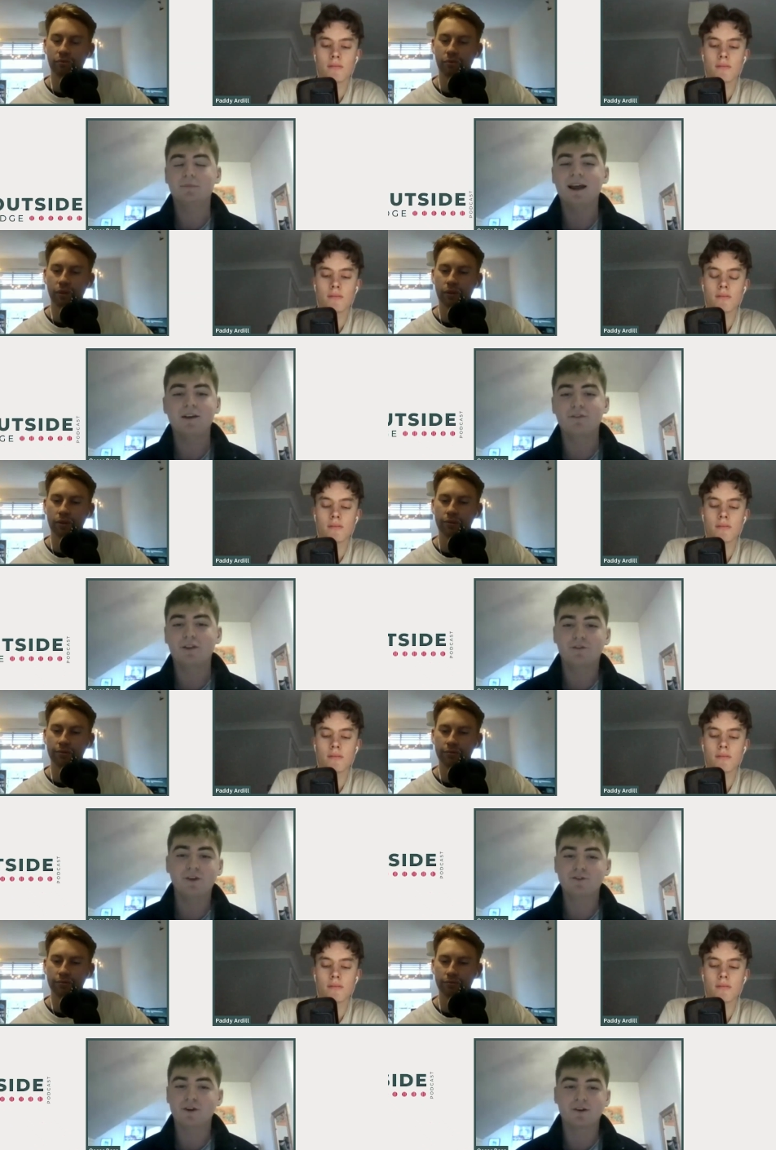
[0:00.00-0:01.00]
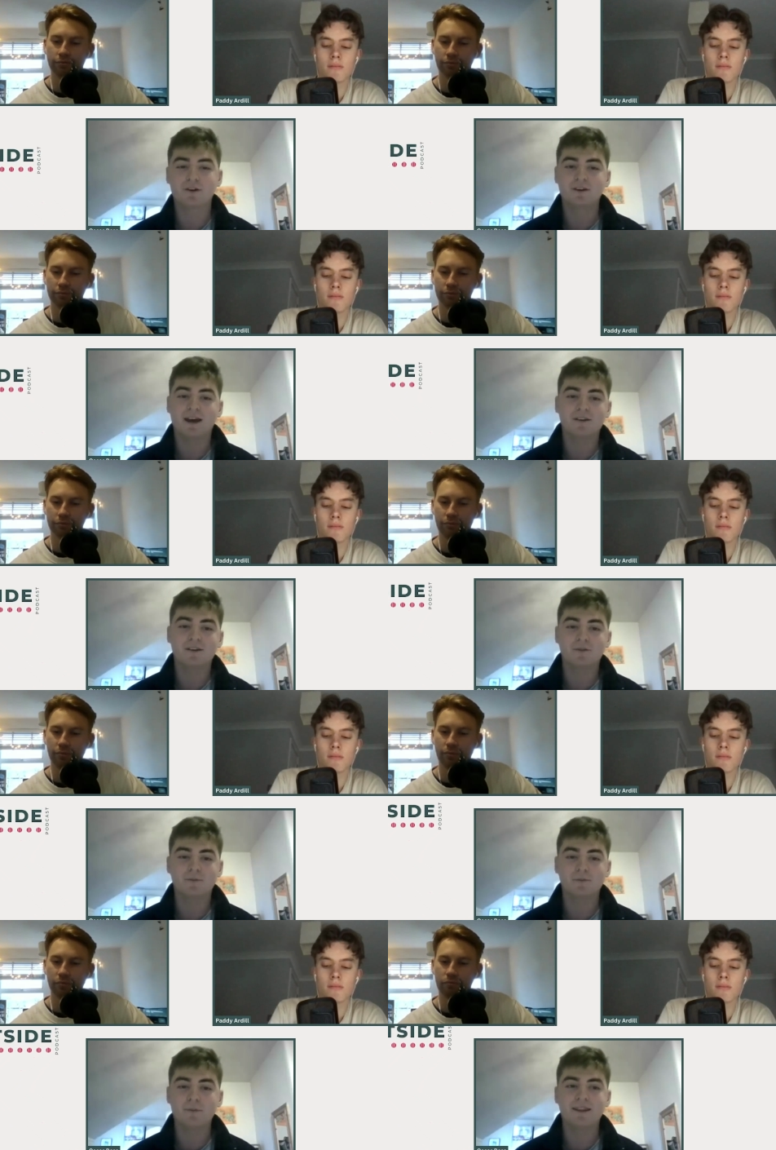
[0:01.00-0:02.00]
Speaker 1: a player for the future, and and
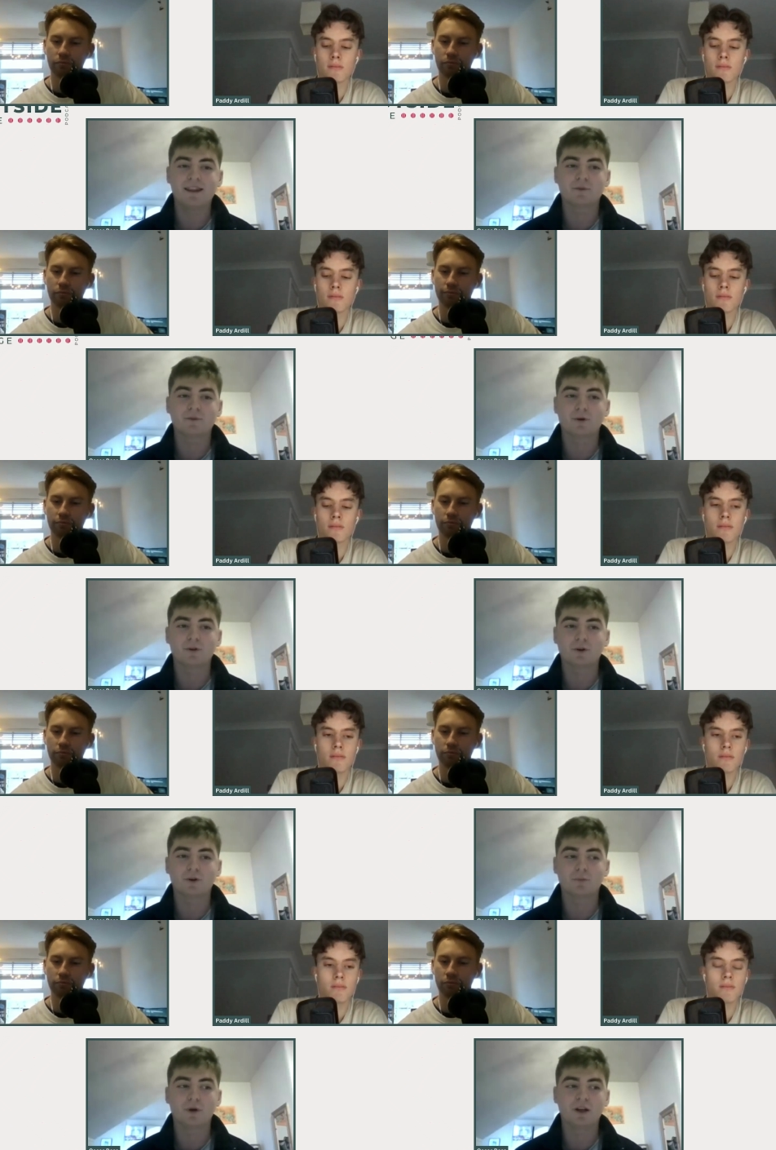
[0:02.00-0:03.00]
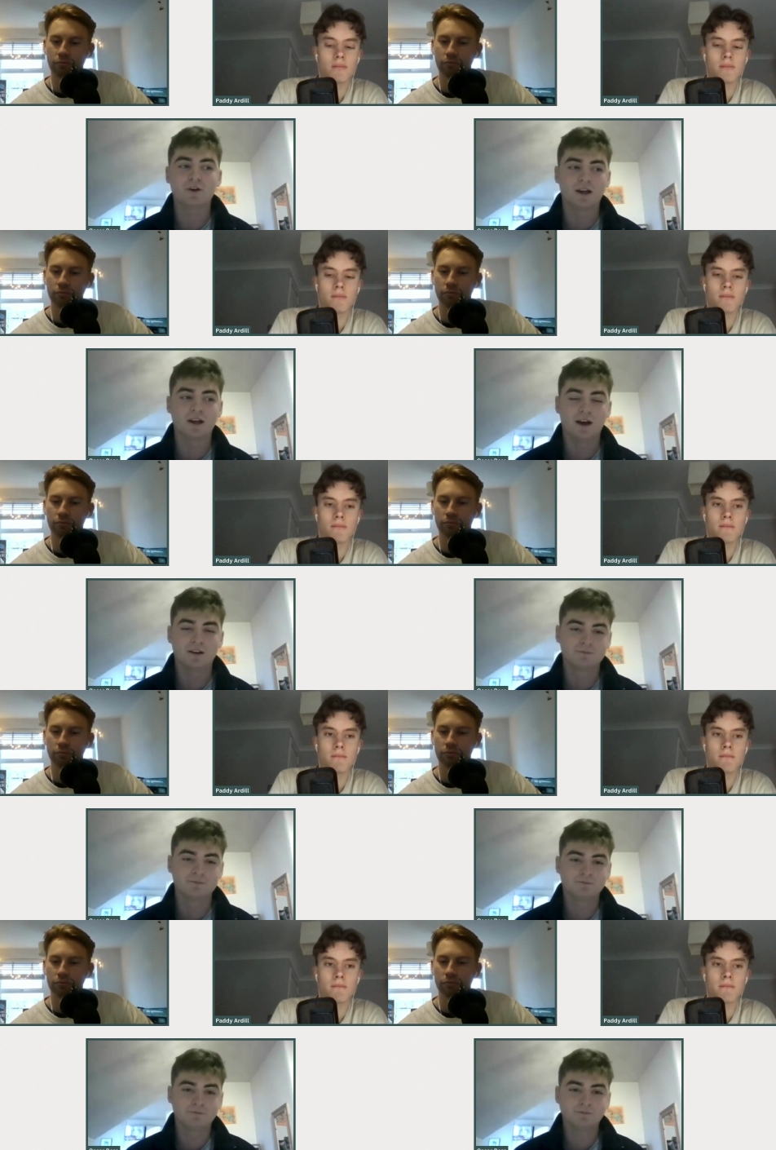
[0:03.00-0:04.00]
maybe that's what you're putting on the line.
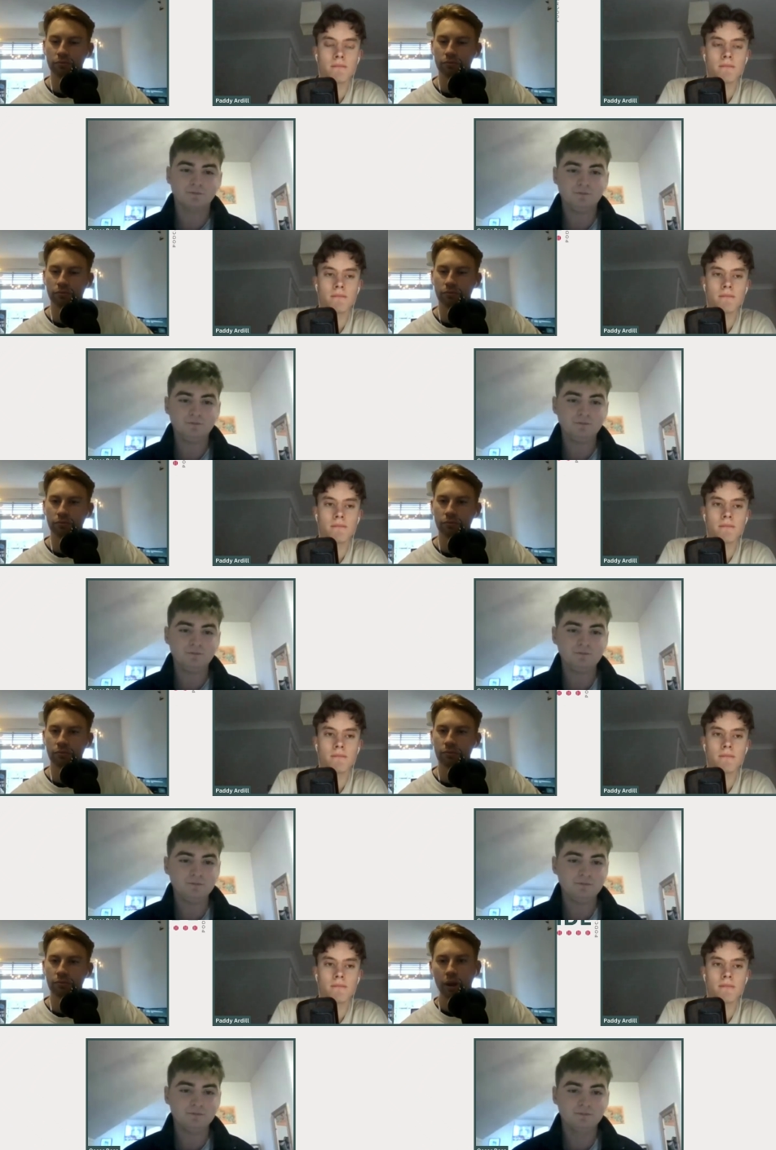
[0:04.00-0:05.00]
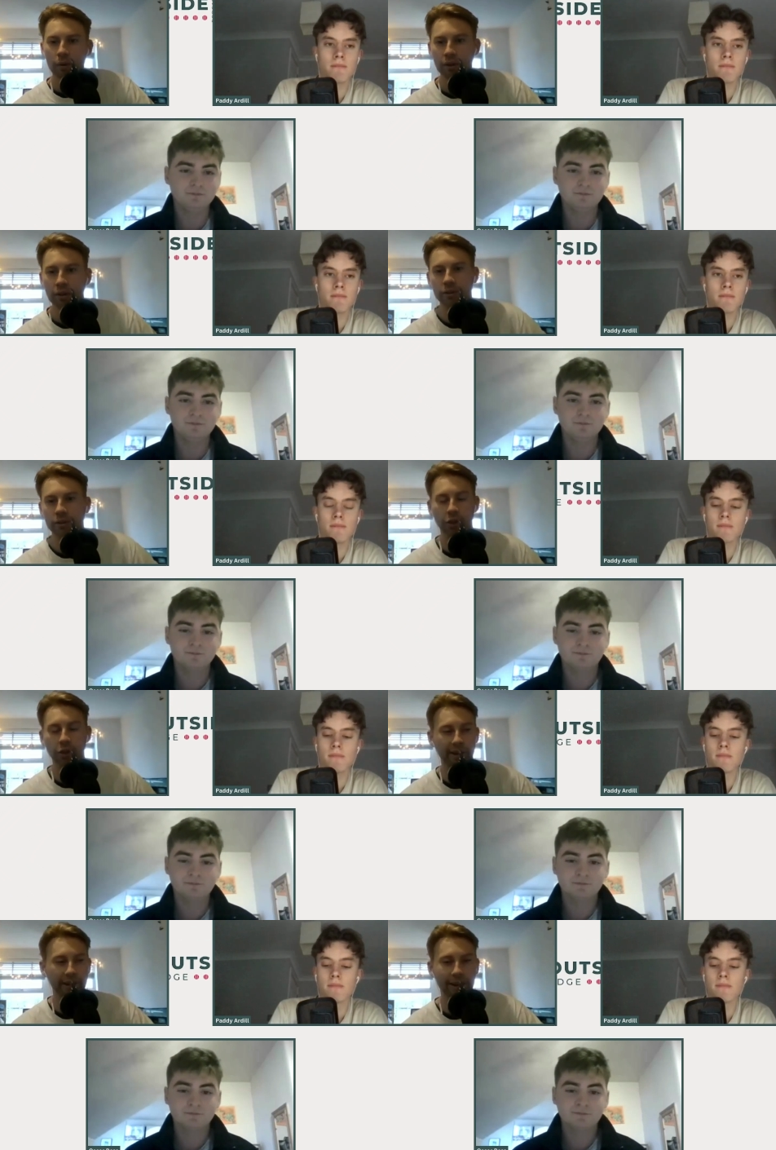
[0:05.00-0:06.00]
Speaker 2: I want to talk
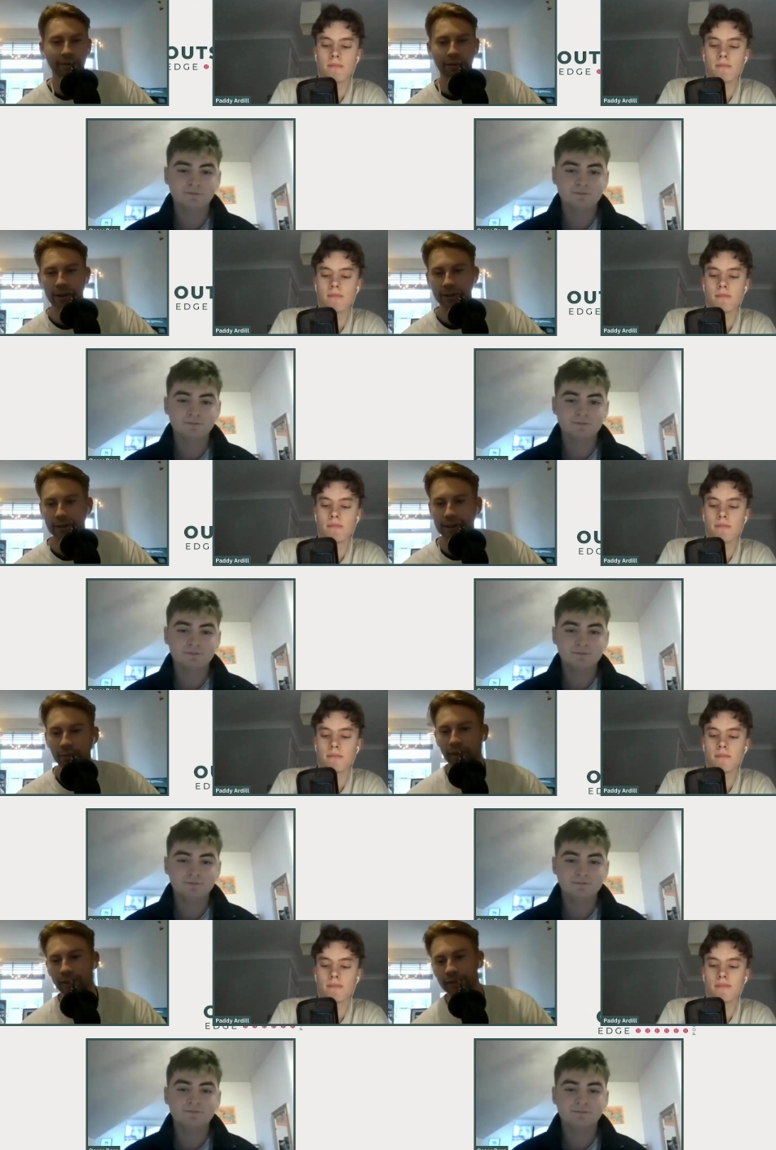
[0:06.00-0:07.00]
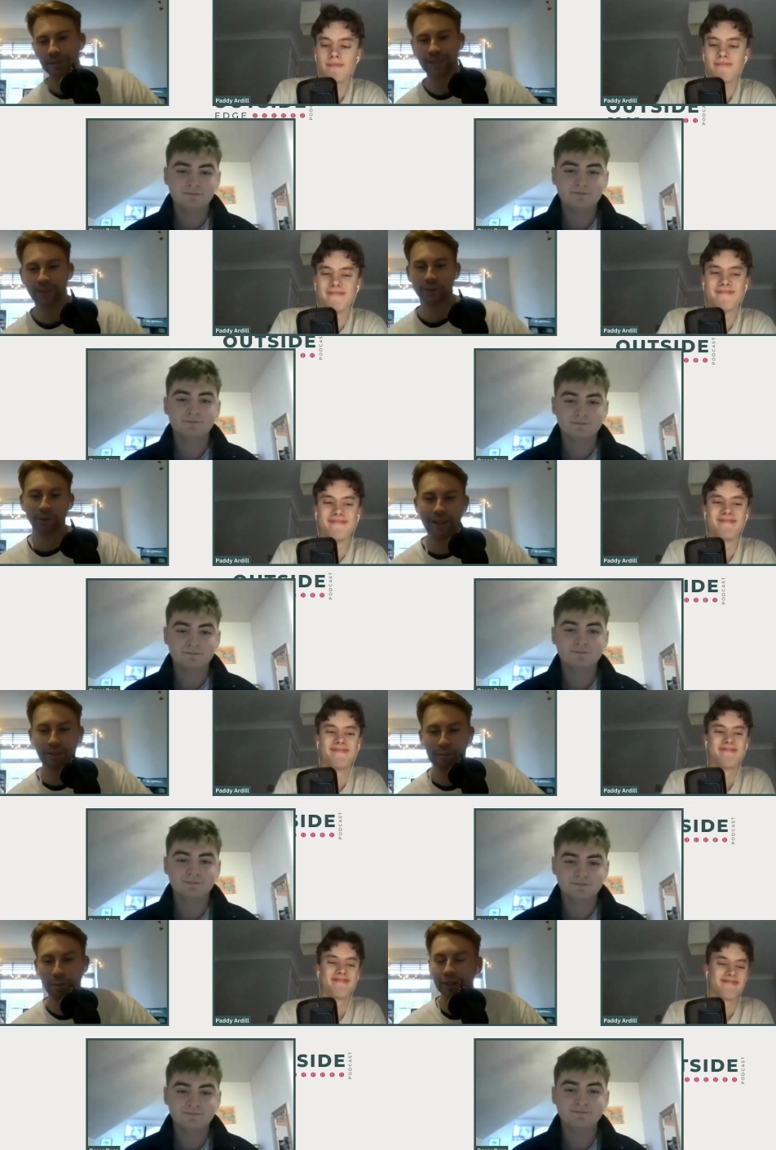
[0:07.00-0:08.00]
about Cam Green because he's my little
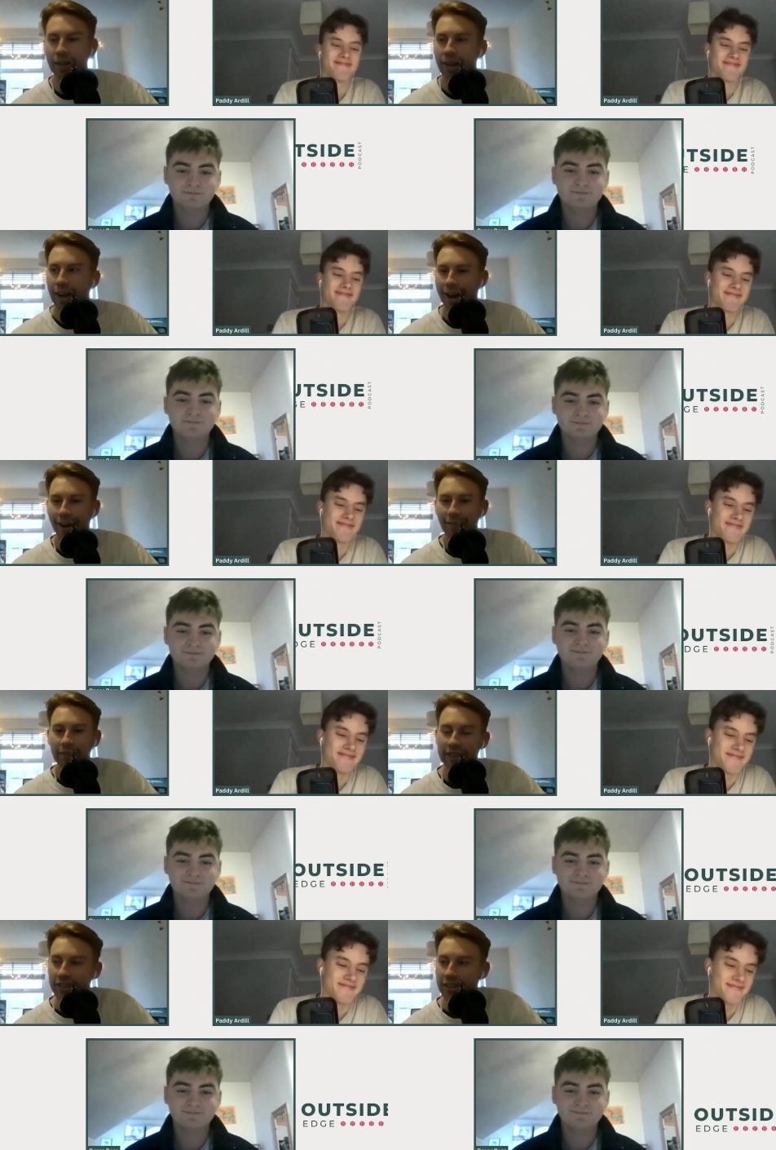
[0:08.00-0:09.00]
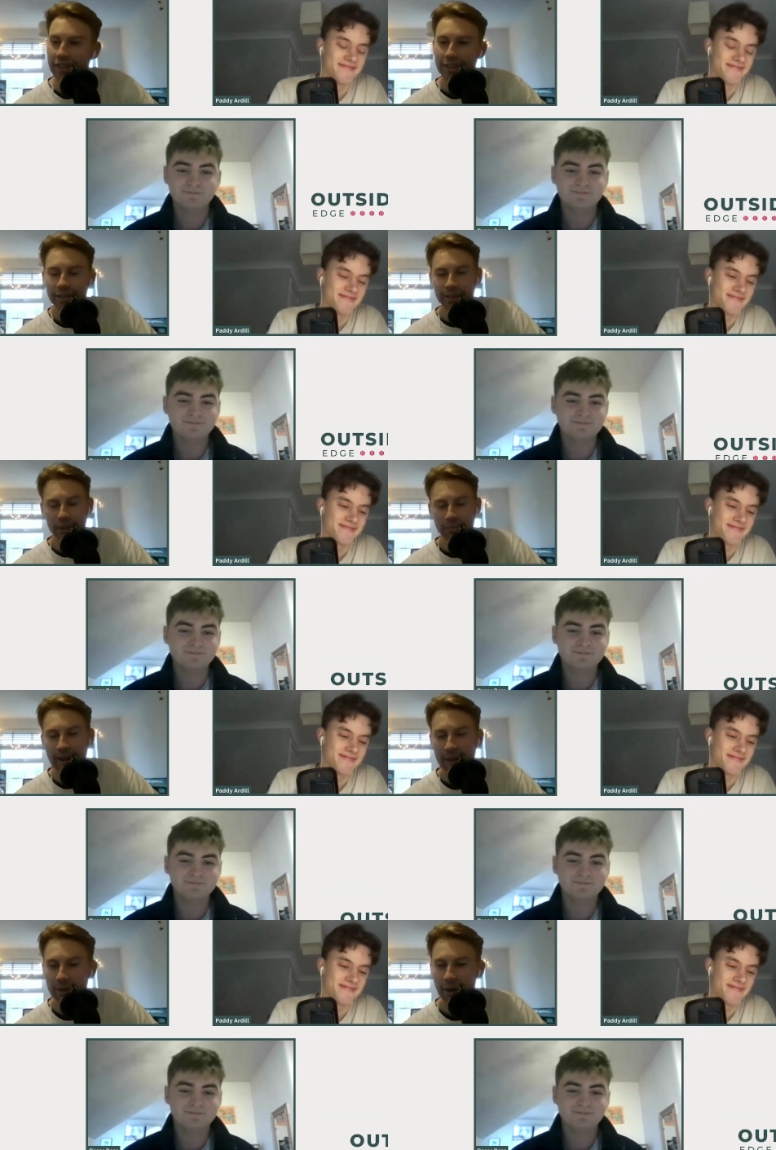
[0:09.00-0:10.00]
lover boy. Um, did you ex- expect him to